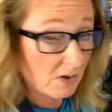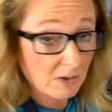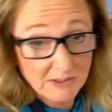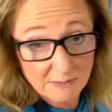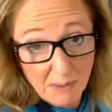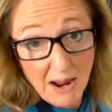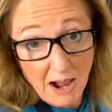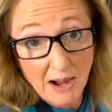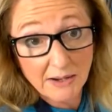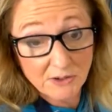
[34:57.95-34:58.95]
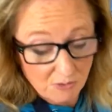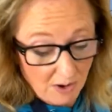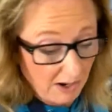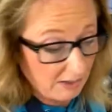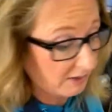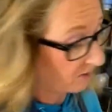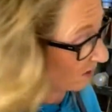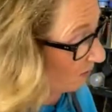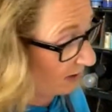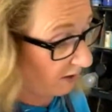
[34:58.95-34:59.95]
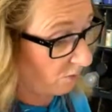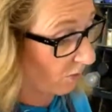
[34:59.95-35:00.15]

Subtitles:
or at least my eye, to dry, let's go ahead and